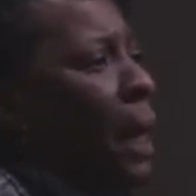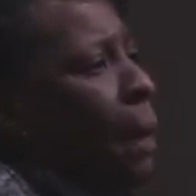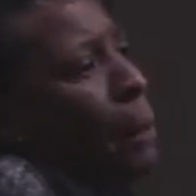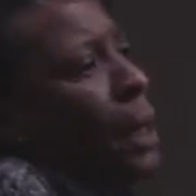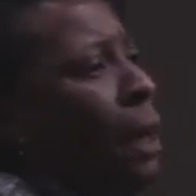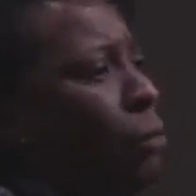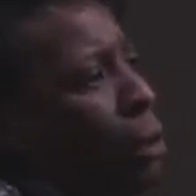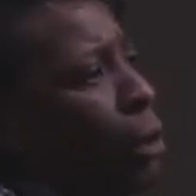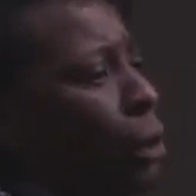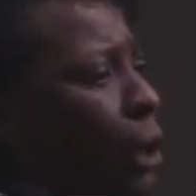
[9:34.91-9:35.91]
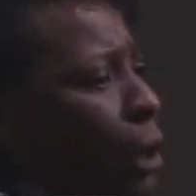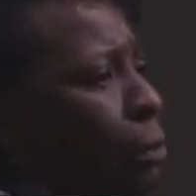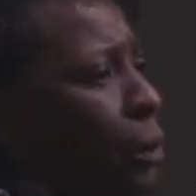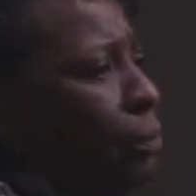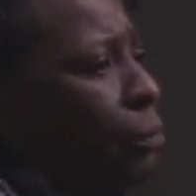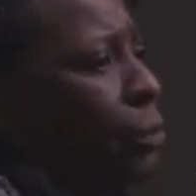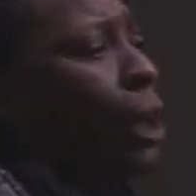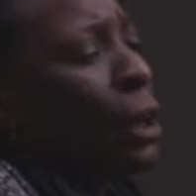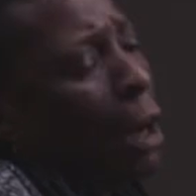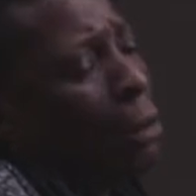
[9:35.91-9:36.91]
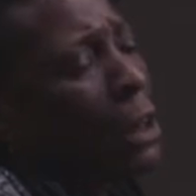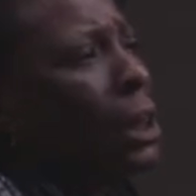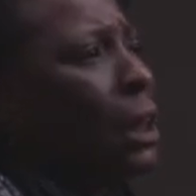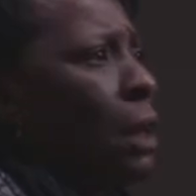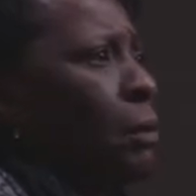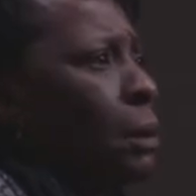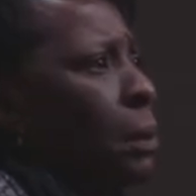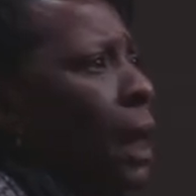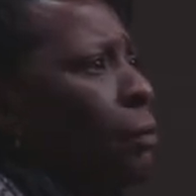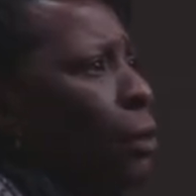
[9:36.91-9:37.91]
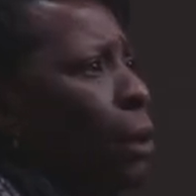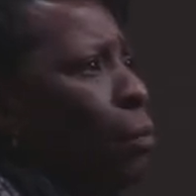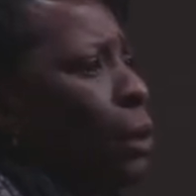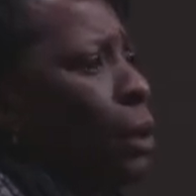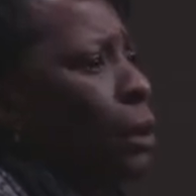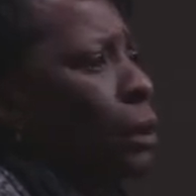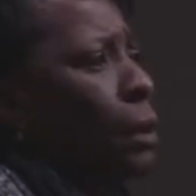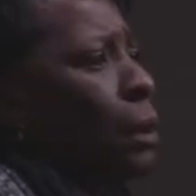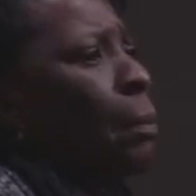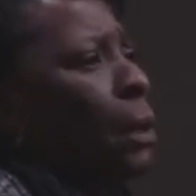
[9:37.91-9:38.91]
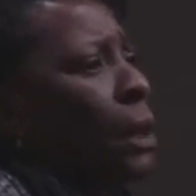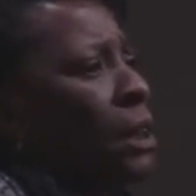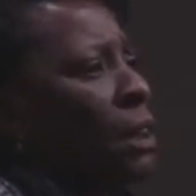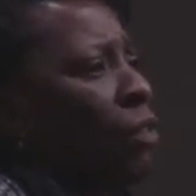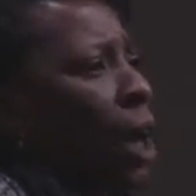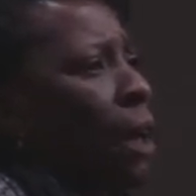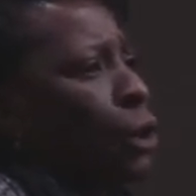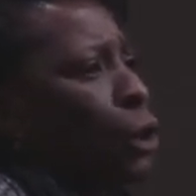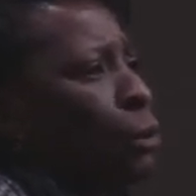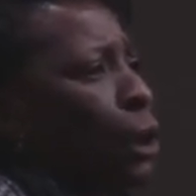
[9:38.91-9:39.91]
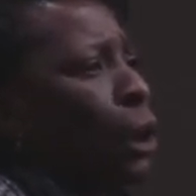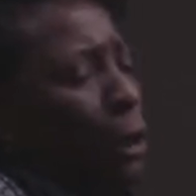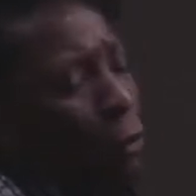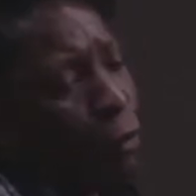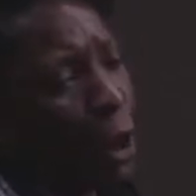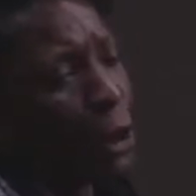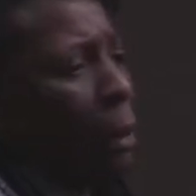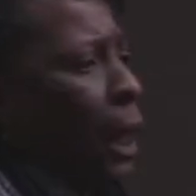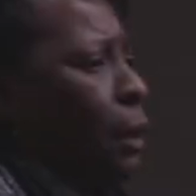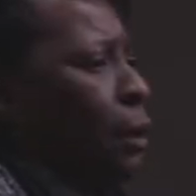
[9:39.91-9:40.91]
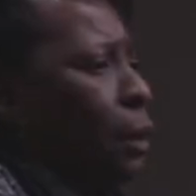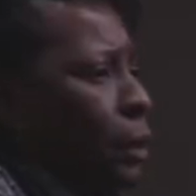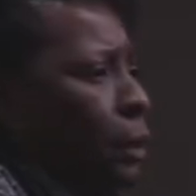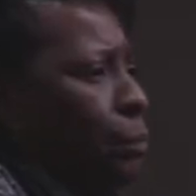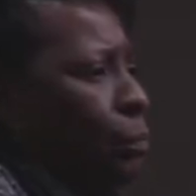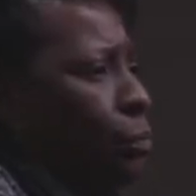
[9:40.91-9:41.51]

bad put out there on Cary. Only thing that was put out there was police-involved shooting, victim had a gun,